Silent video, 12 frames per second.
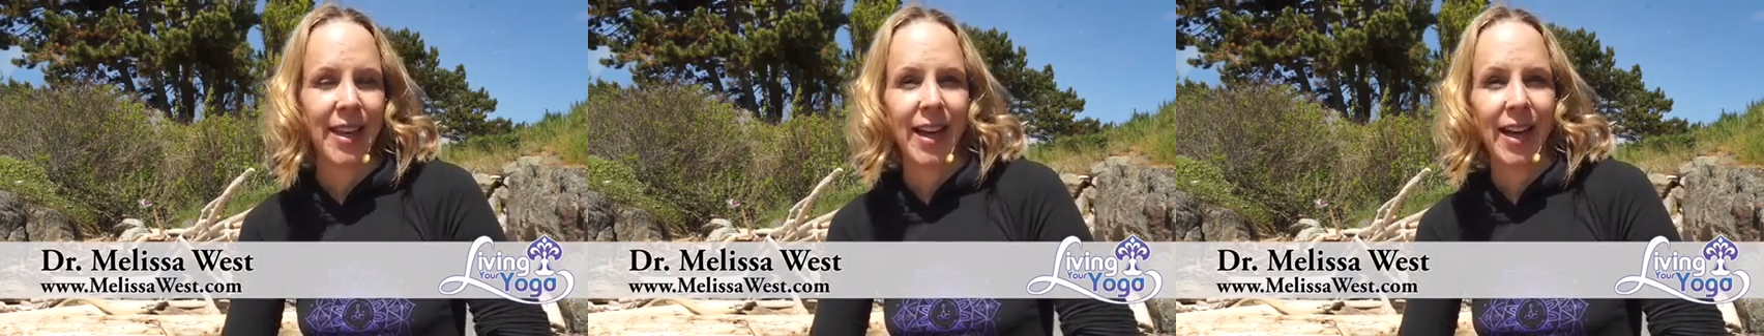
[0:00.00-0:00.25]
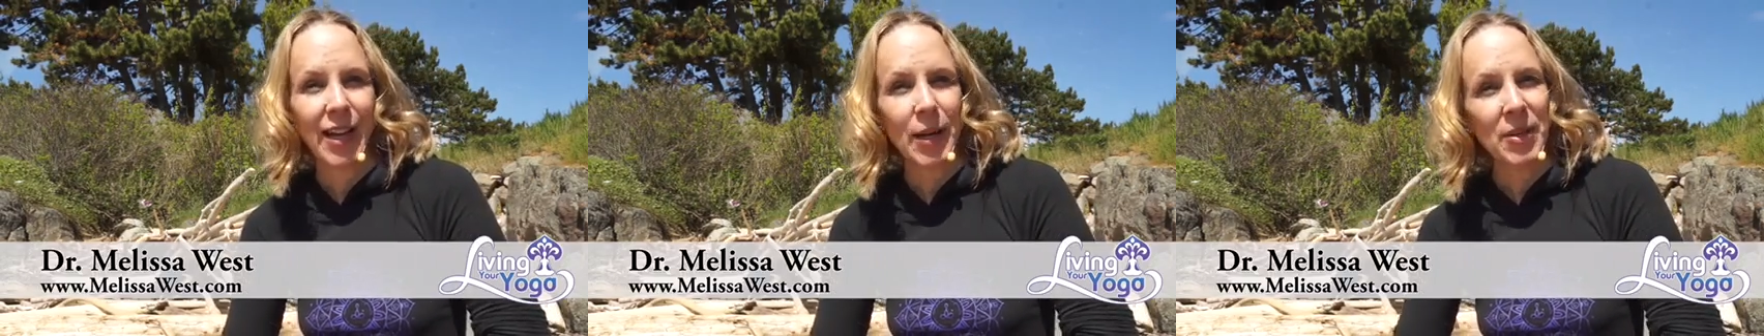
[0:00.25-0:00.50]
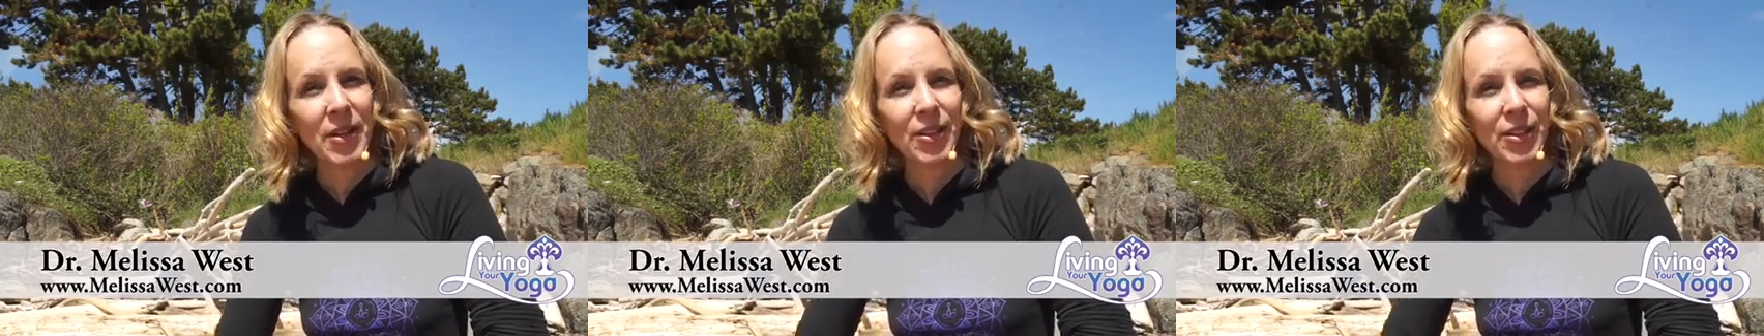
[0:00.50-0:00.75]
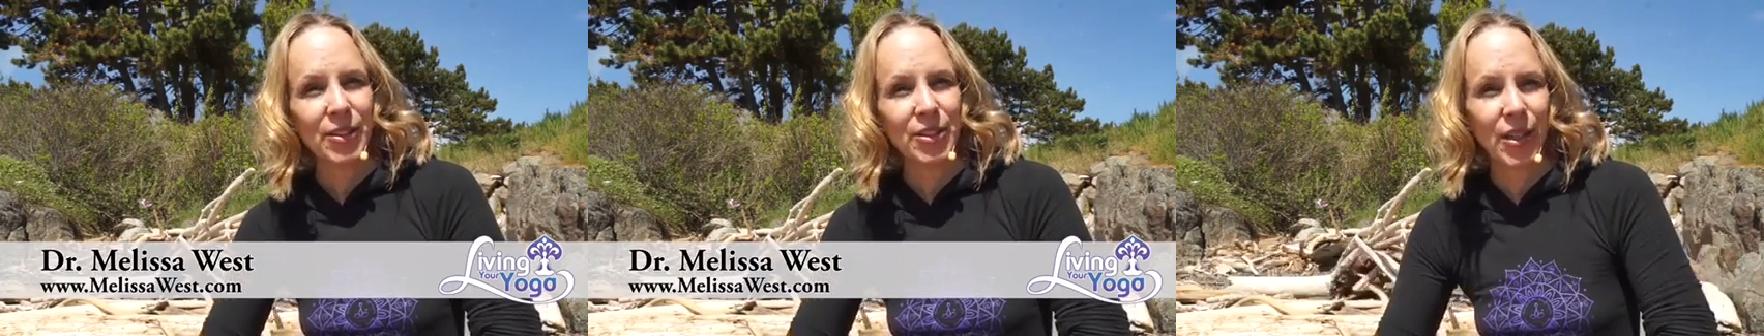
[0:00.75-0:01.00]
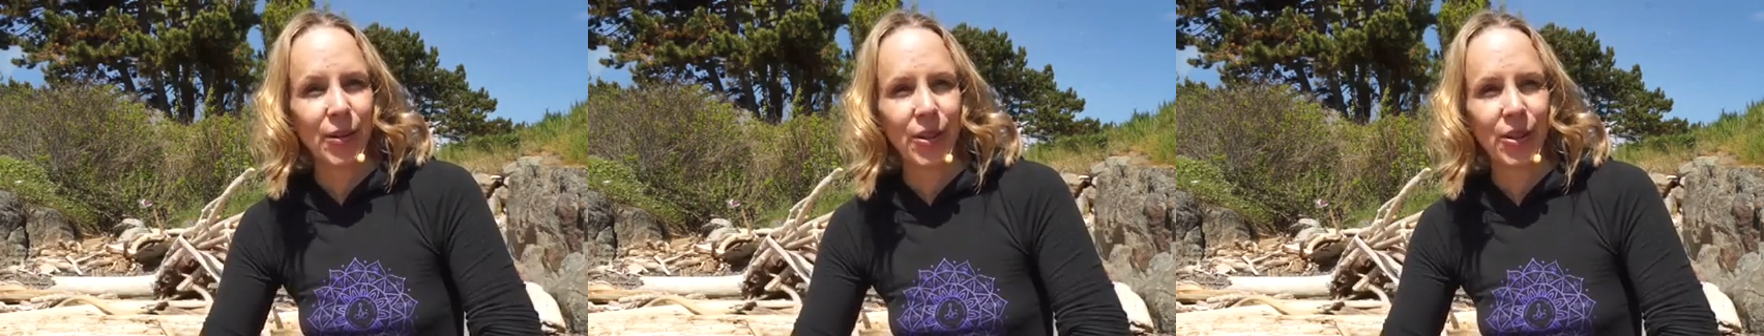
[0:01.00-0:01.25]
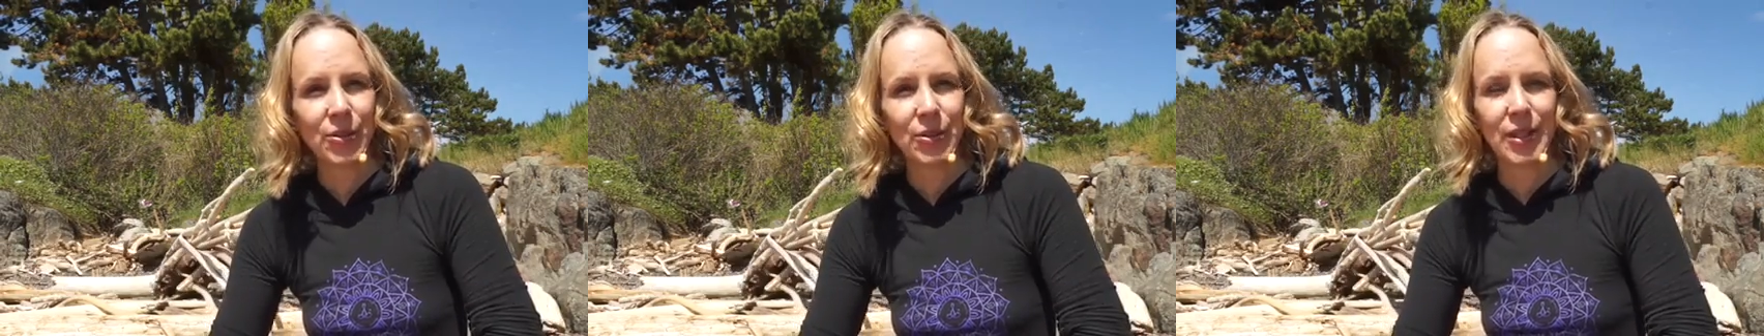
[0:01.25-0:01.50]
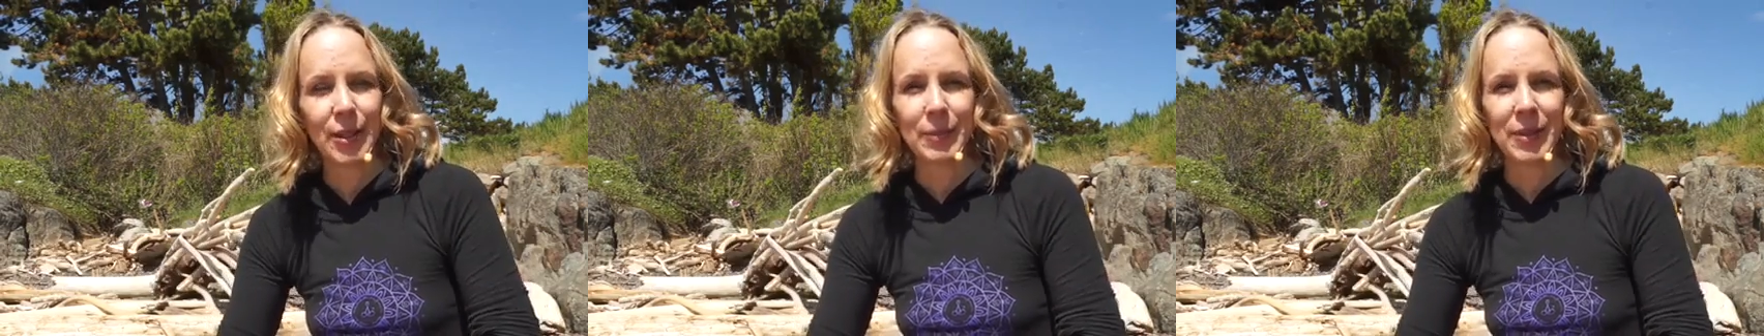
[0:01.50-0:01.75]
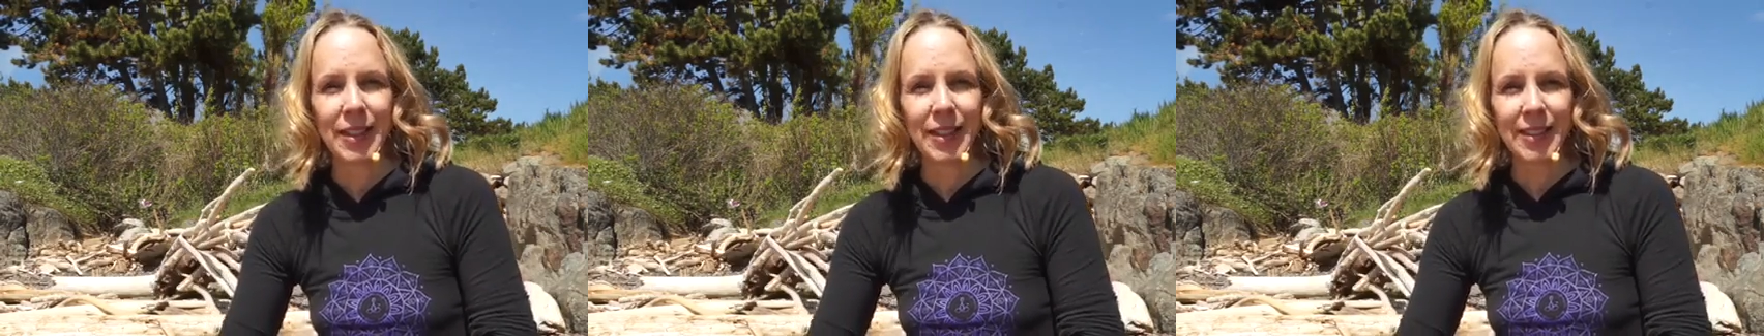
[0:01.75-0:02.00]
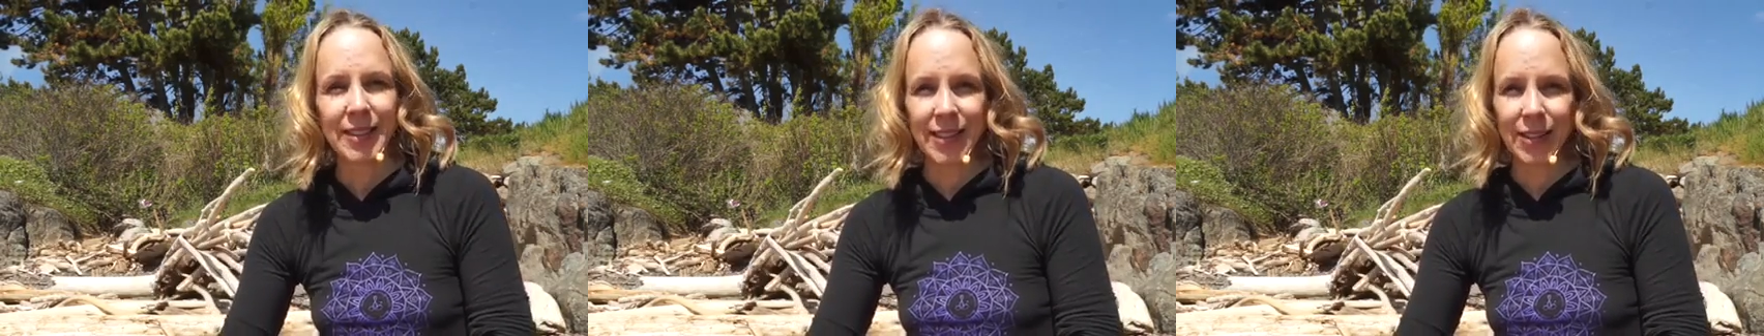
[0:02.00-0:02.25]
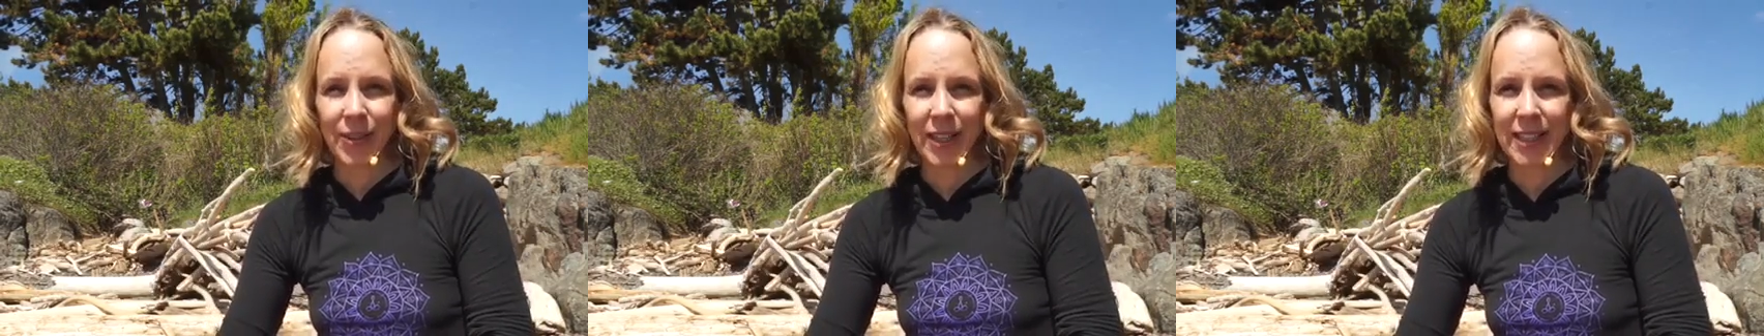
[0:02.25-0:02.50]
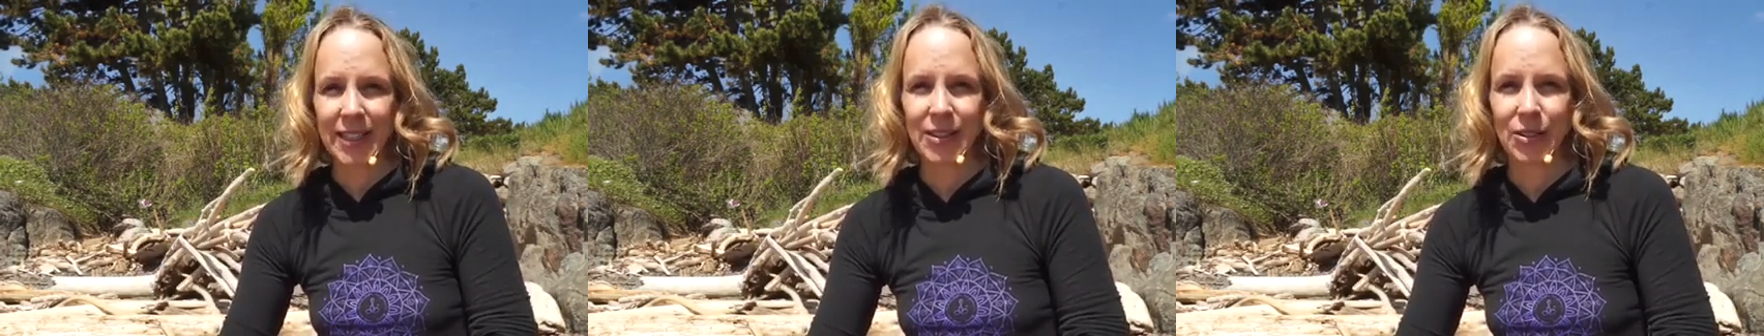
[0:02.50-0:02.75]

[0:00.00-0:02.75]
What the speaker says: and I'm here to share with you some easy ways